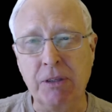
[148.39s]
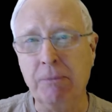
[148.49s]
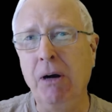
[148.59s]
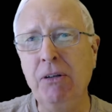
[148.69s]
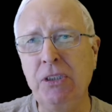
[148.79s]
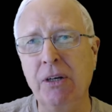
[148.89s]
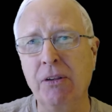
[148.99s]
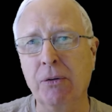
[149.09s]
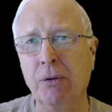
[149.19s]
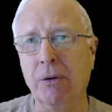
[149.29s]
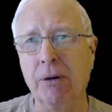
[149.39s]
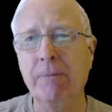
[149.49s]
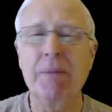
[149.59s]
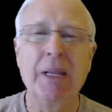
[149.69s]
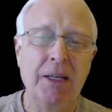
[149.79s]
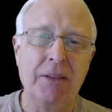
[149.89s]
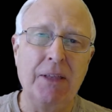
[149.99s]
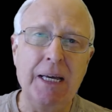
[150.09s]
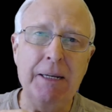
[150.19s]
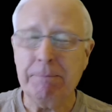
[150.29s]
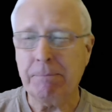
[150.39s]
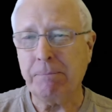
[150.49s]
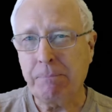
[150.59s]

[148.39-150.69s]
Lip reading: motion of the lure, then